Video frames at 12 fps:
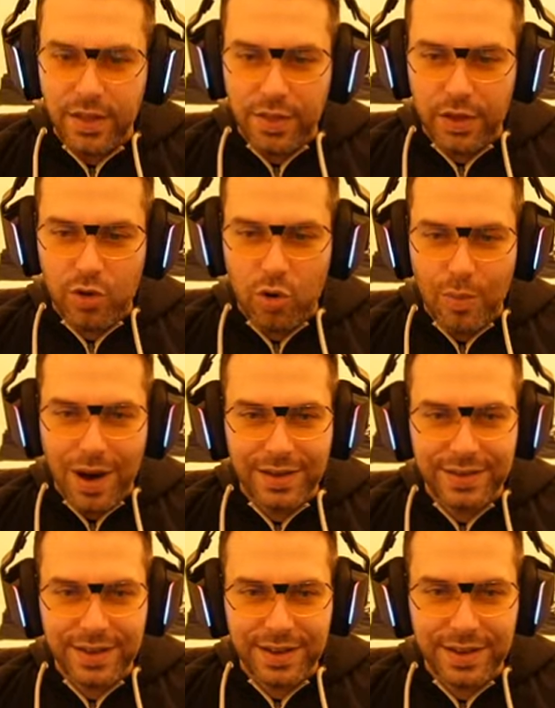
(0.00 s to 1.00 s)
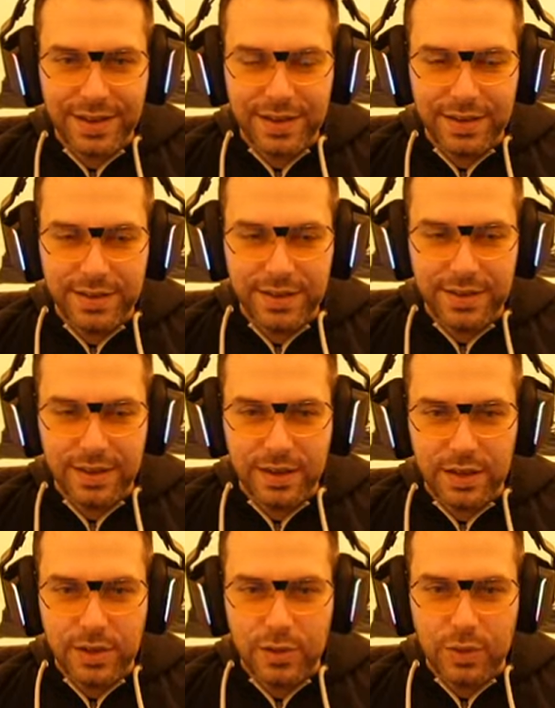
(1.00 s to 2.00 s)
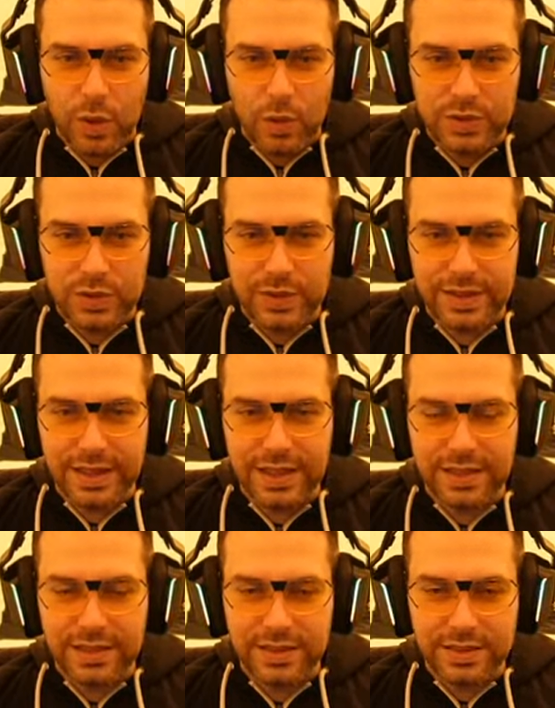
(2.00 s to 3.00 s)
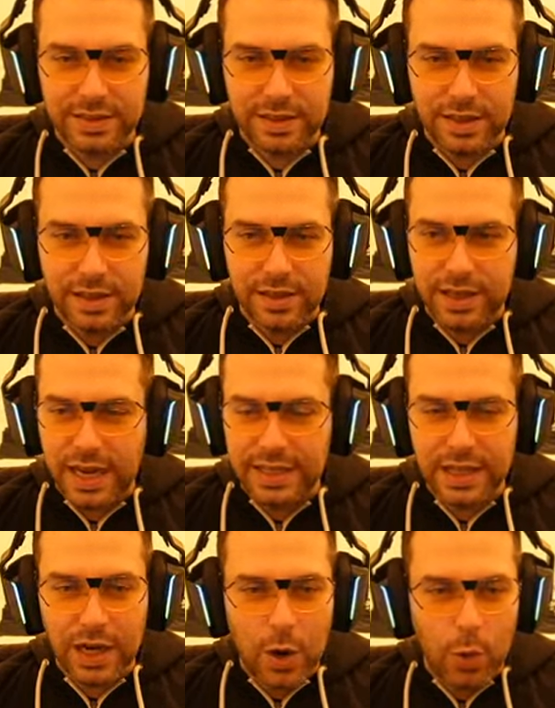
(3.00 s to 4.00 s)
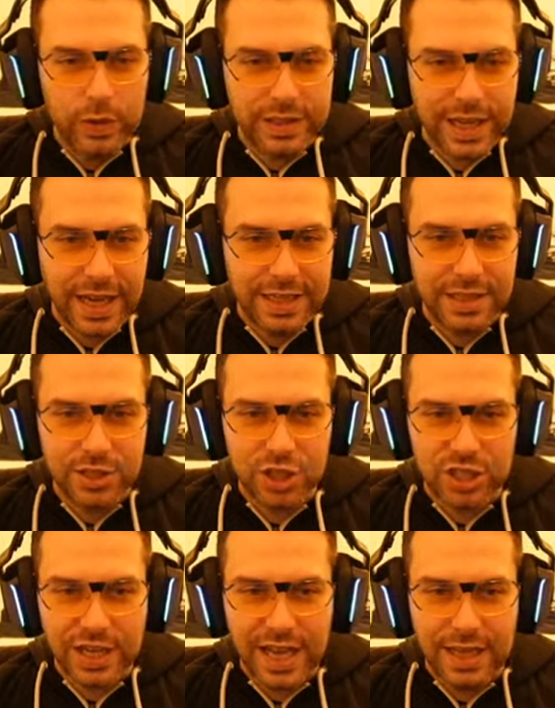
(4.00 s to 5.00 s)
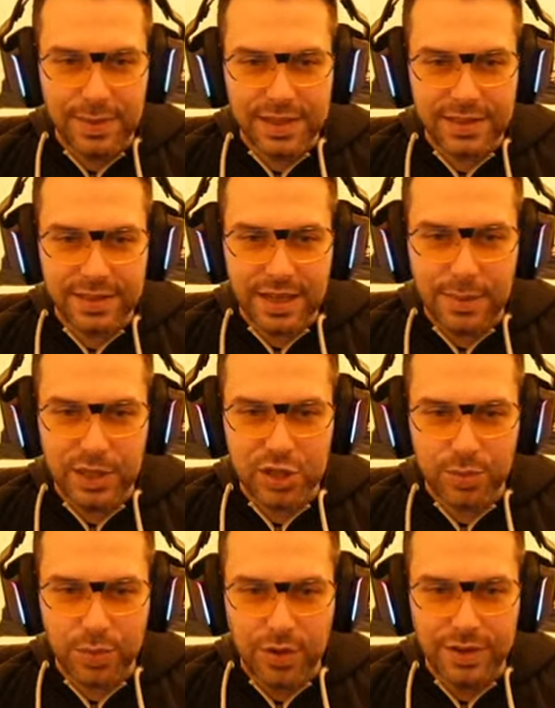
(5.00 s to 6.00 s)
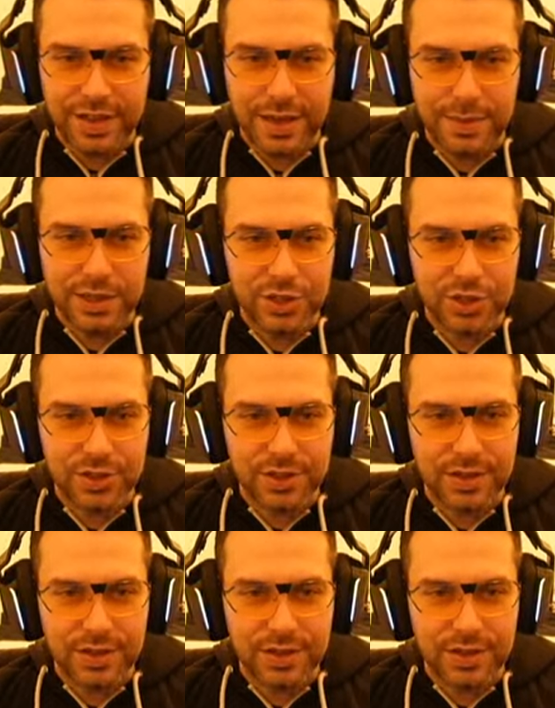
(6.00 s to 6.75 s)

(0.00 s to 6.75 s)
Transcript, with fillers: the commander who also deals kinda okay-ish elemental damage, burn damage.